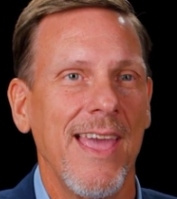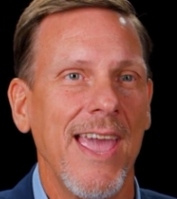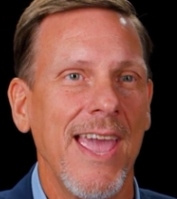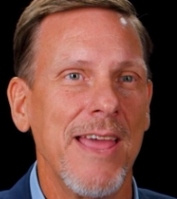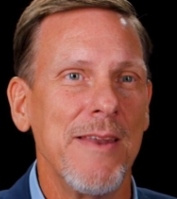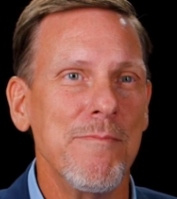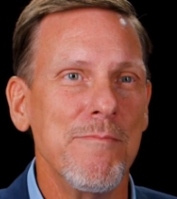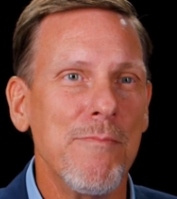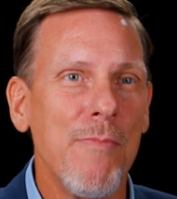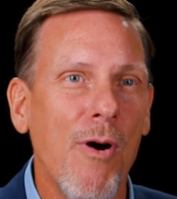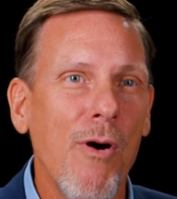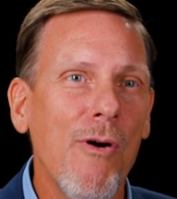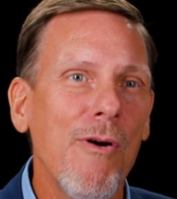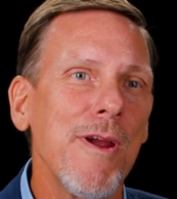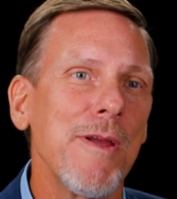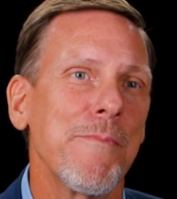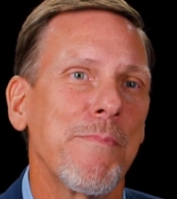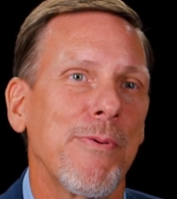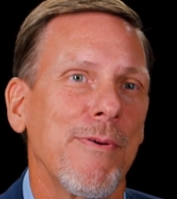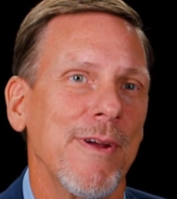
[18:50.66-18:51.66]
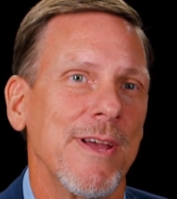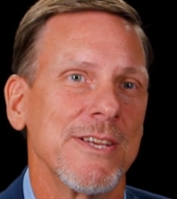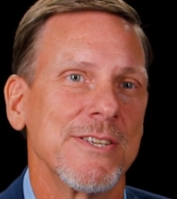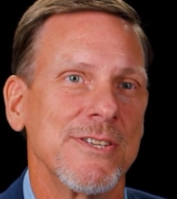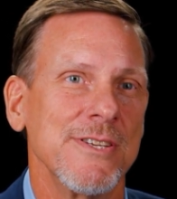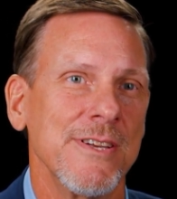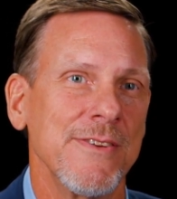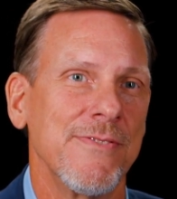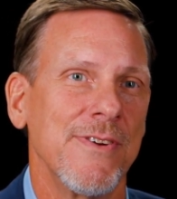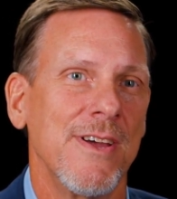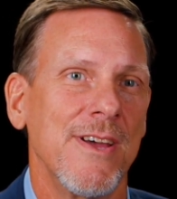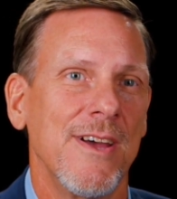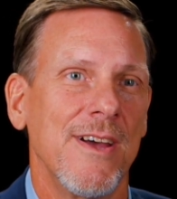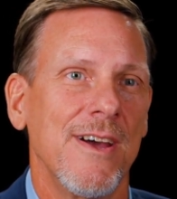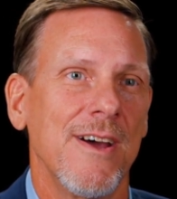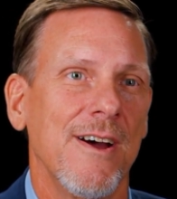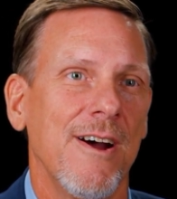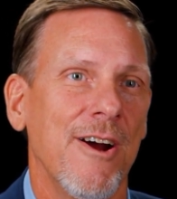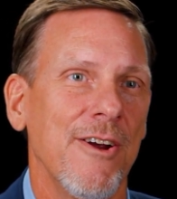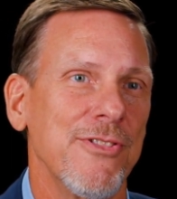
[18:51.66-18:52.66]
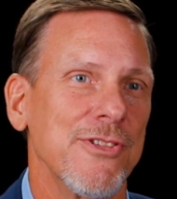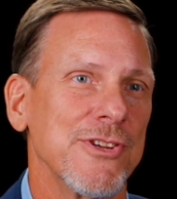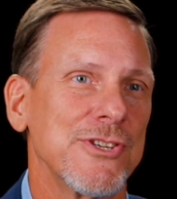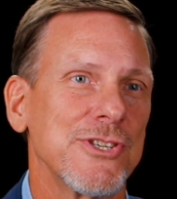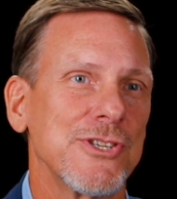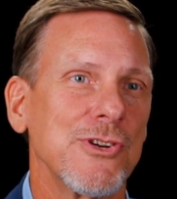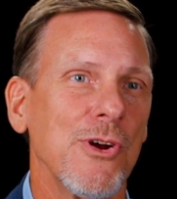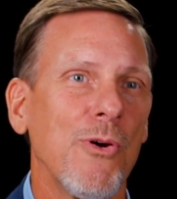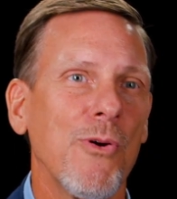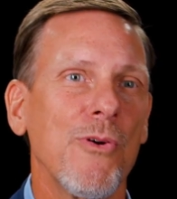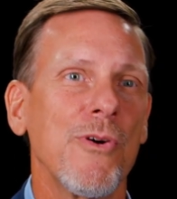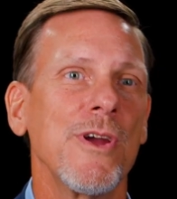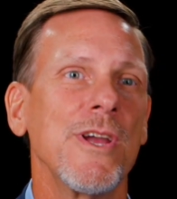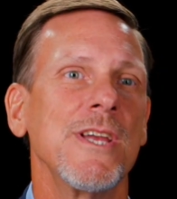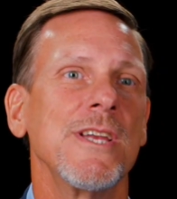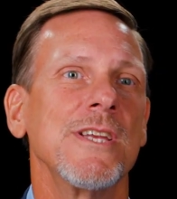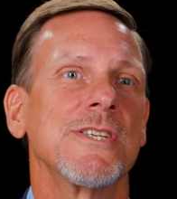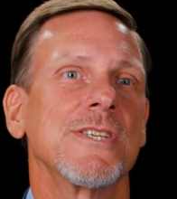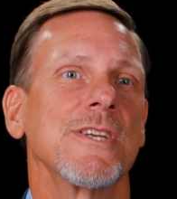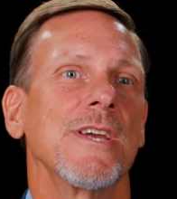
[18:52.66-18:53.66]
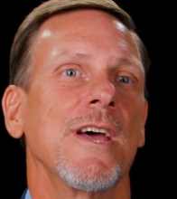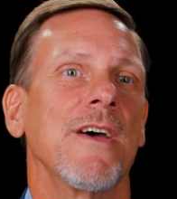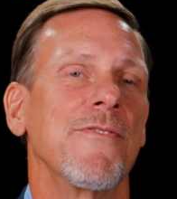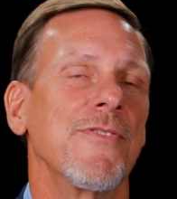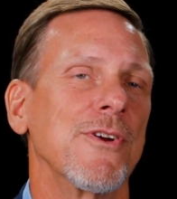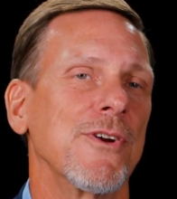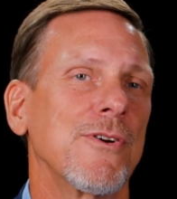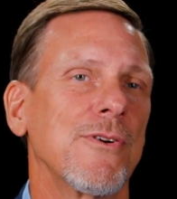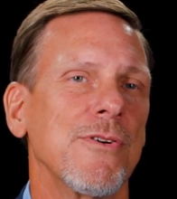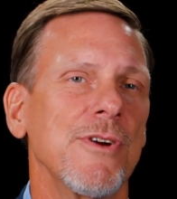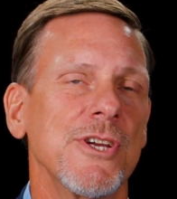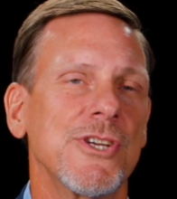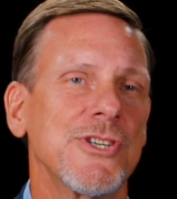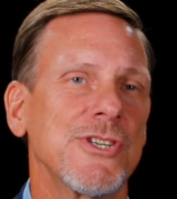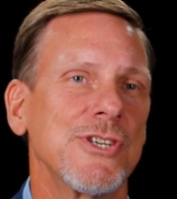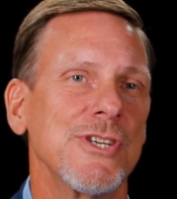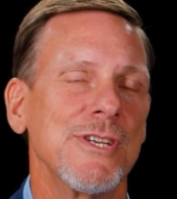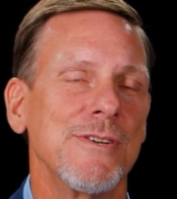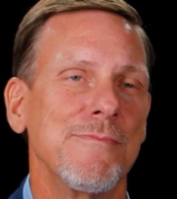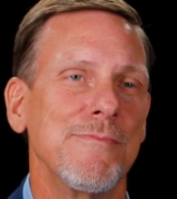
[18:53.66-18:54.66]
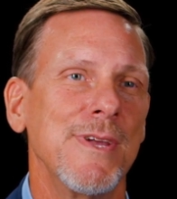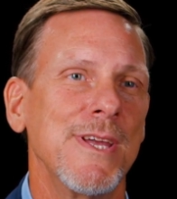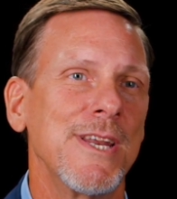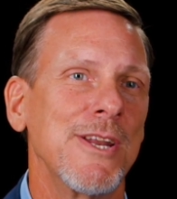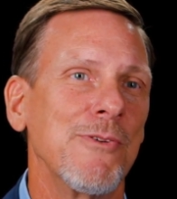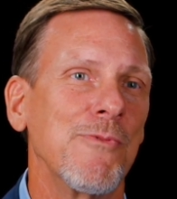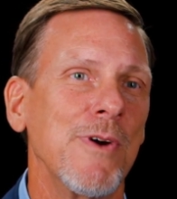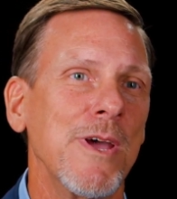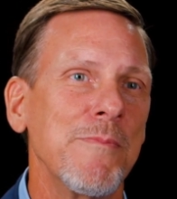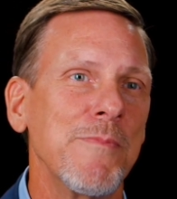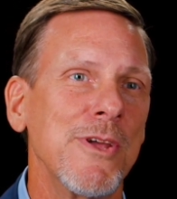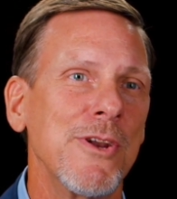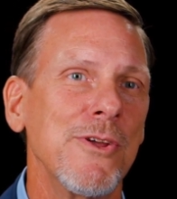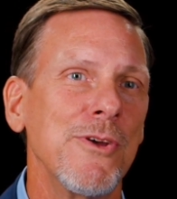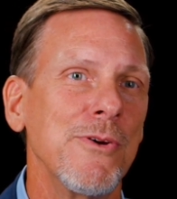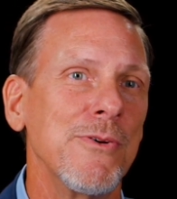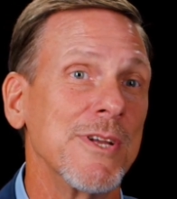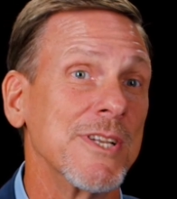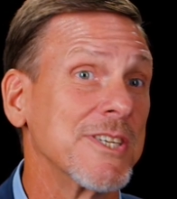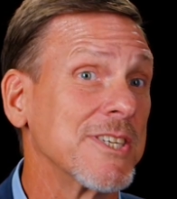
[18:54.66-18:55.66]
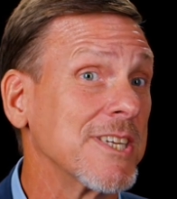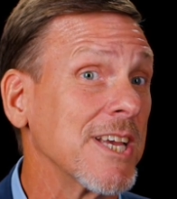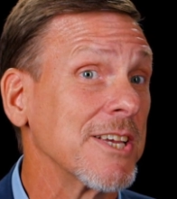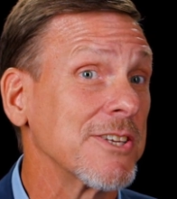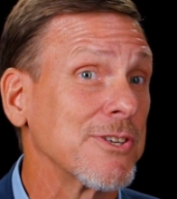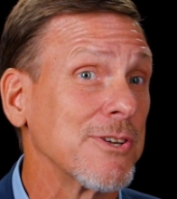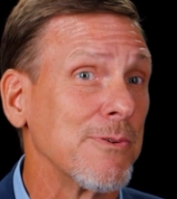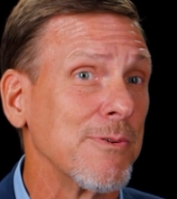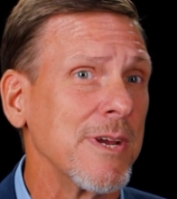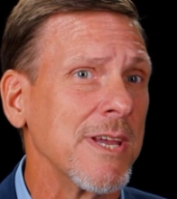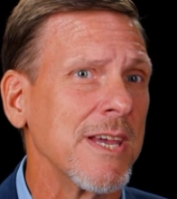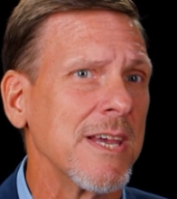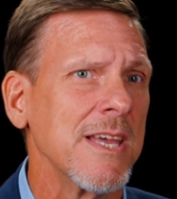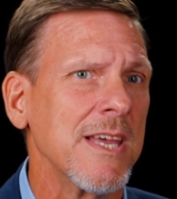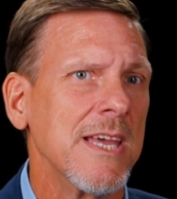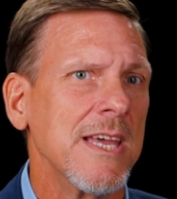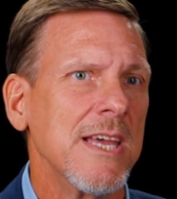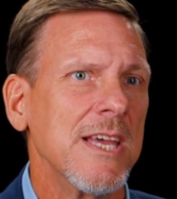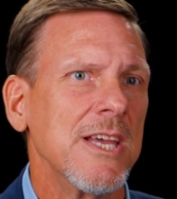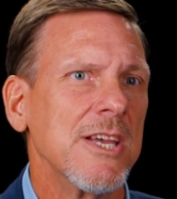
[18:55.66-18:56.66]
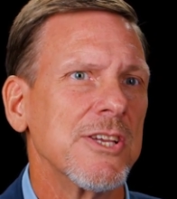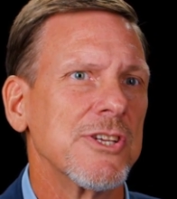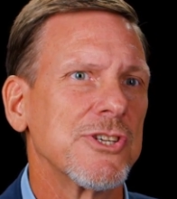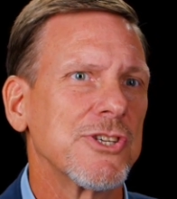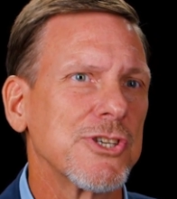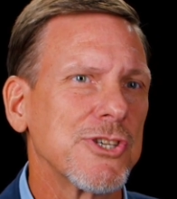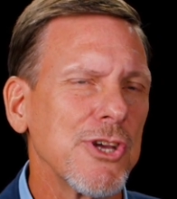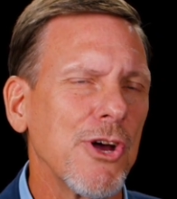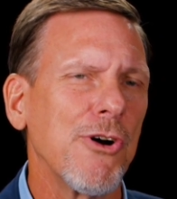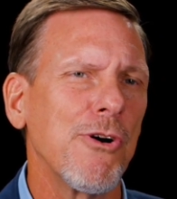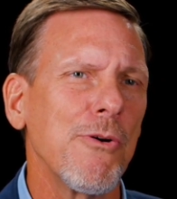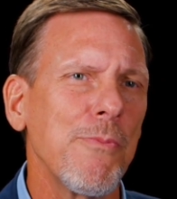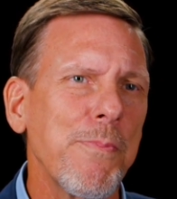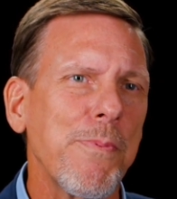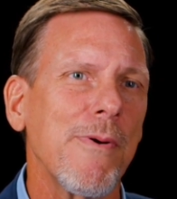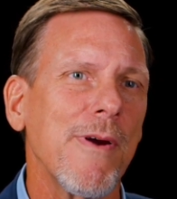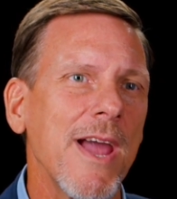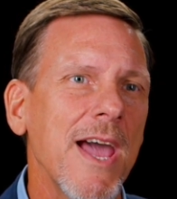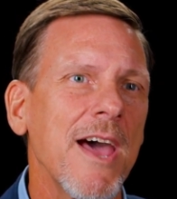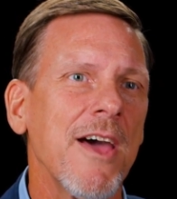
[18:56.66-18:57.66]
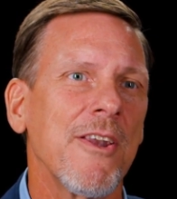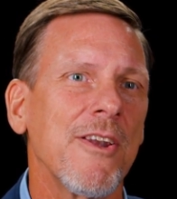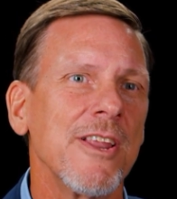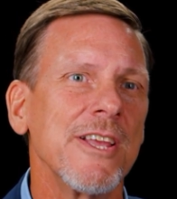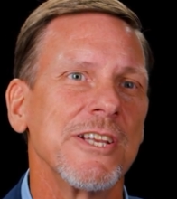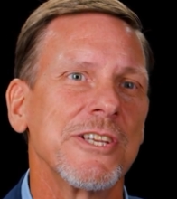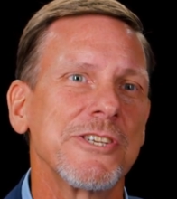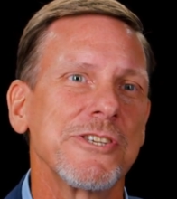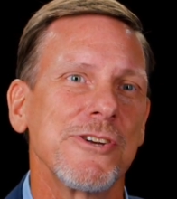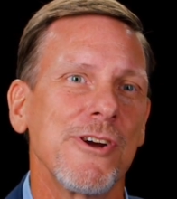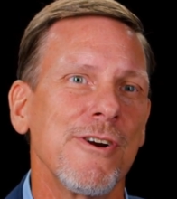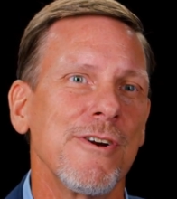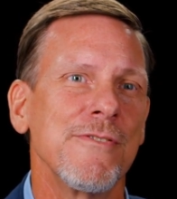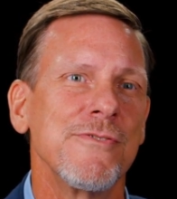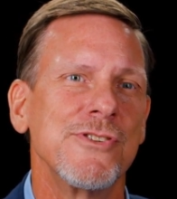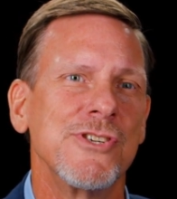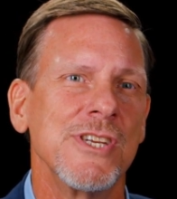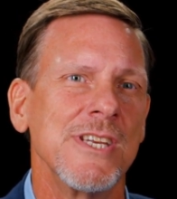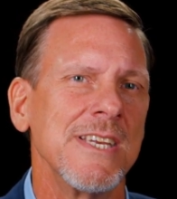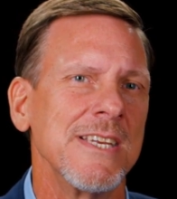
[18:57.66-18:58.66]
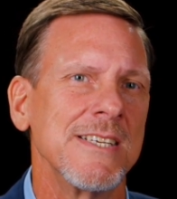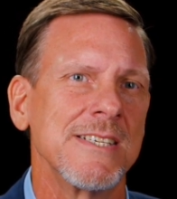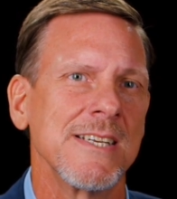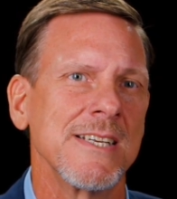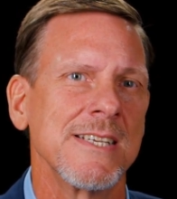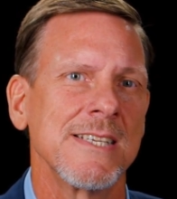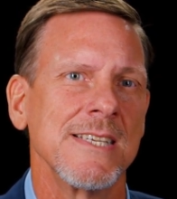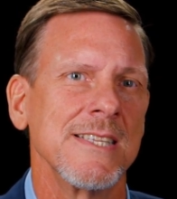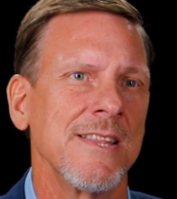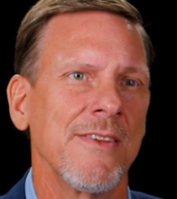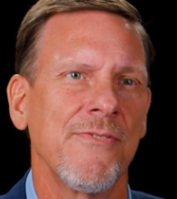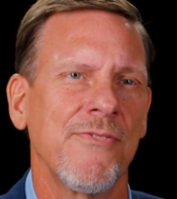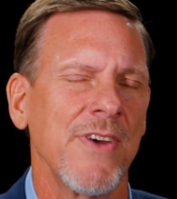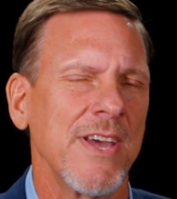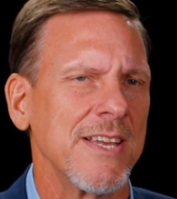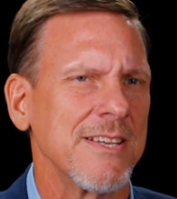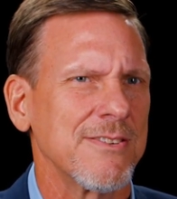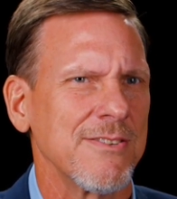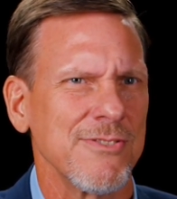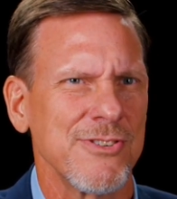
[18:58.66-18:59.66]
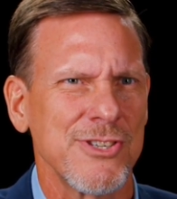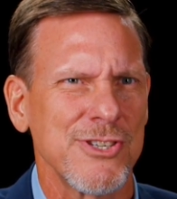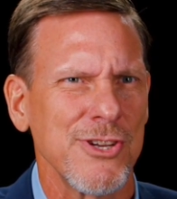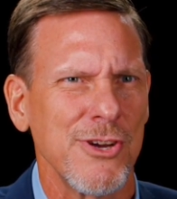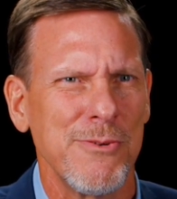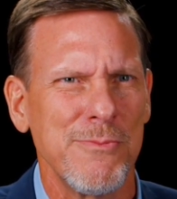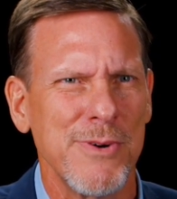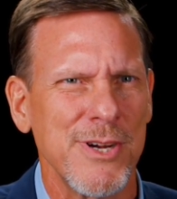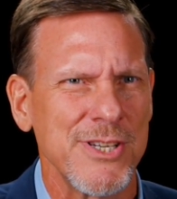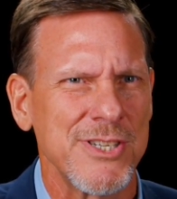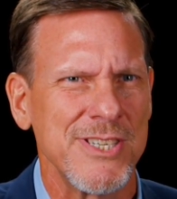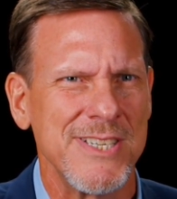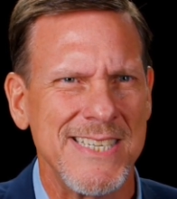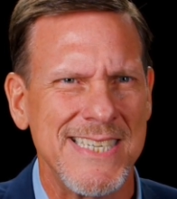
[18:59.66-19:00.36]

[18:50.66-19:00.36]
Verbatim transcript: and more impressive are the stories of the Christian men and women who in Caesarea so proudly served Jesus in the face of so much